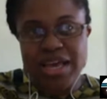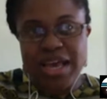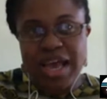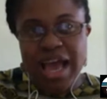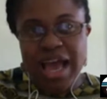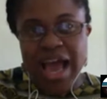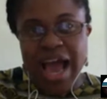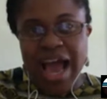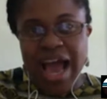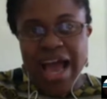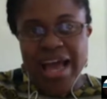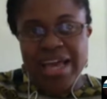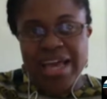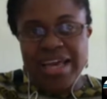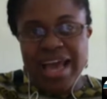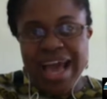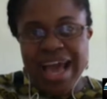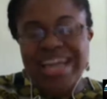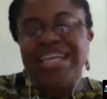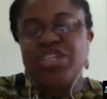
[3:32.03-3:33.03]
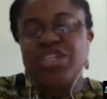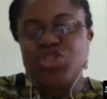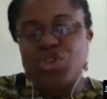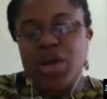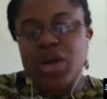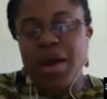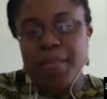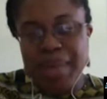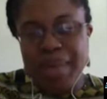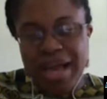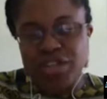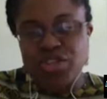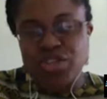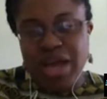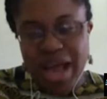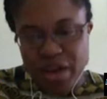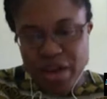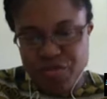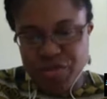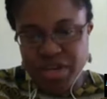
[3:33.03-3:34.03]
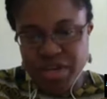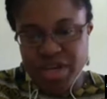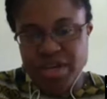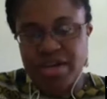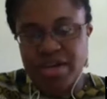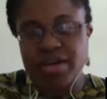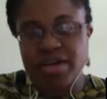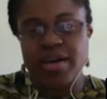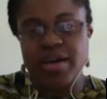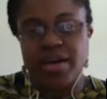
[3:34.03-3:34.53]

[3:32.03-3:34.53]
At least to come back to Africa,